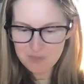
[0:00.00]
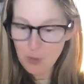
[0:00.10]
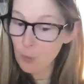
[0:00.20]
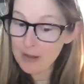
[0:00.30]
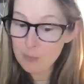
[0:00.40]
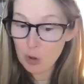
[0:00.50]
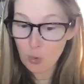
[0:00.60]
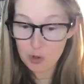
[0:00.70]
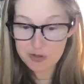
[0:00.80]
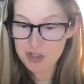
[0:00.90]
way more
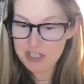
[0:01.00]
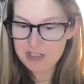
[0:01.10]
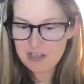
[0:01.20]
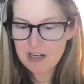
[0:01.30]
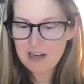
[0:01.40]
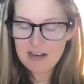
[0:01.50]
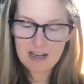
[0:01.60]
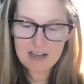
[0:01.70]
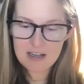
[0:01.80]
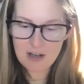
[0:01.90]
orangey
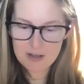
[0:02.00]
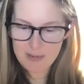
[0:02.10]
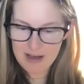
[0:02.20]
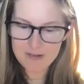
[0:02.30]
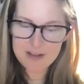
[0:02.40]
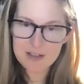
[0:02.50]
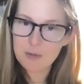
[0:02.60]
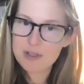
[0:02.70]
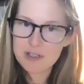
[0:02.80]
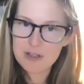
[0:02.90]
on the palate than it
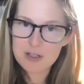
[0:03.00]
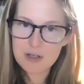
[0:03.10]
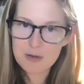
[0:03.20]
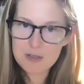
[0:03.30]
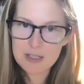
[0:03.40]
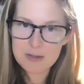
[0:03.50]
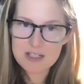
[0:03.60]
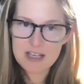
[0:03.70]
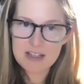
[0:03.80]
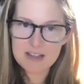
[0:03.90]
was on the nose. I would
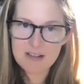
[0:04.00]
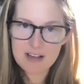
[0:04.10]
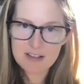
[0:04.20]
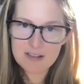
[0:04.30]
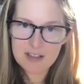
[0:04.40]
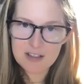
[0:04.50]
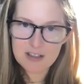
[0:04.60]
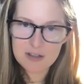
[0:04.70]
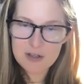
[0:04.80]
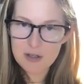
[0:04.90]
say that like
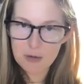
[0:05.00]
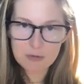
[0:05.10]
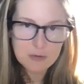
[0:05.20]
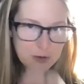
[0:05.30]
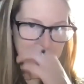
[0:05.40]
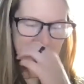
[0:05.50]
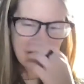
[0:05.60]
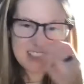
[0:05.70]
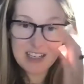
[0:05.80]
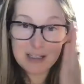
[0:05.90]
the stone fruit is kind
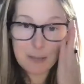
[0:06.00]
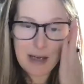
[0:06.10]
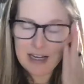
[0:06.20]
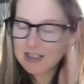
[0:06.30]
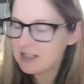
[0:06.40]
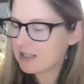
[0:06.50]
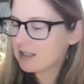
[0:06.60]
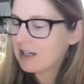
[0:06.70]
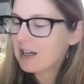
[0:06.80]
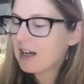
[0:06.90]
of taking a backseat
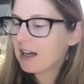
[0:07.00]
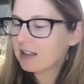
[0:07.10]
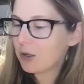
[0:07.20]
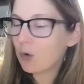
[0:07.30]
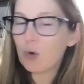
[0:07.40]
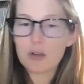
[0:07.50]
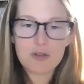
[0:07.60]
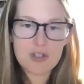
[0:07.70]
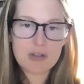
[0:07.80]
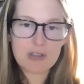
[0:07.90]
and the
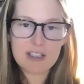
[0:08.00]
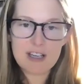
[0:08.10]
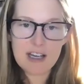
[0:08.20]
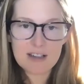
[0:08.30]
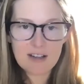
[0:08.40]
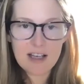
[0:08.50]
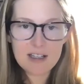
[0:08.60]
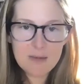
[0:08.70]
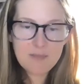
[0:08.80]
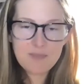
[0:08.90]
orange is really kind of
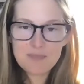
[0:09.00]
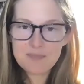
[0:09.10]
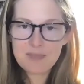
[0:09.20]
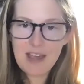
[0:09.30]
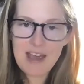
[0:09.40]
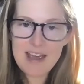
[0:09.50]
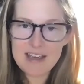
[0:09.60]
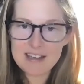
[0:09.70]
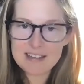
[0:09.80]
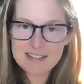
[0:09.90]
like,
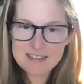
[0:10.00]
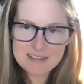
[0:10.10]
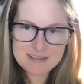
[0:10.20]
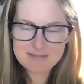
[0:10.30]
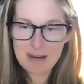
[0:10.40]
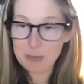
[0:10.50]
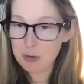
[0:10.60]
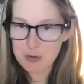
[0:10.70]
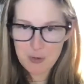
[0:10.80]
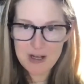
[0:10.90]
hey, I'm an
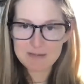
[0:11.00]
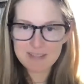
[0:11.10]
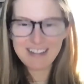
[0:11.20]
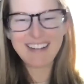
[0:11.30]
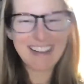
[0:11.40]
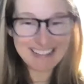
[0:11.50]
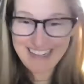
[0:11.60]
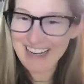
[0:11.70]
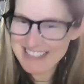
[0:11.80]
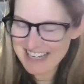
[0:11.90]
orange wine and
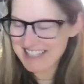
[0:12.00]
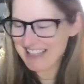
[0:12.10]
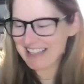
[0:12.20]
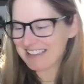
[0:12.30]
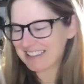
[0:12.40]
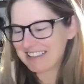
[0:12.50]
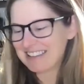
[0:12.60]
I taste like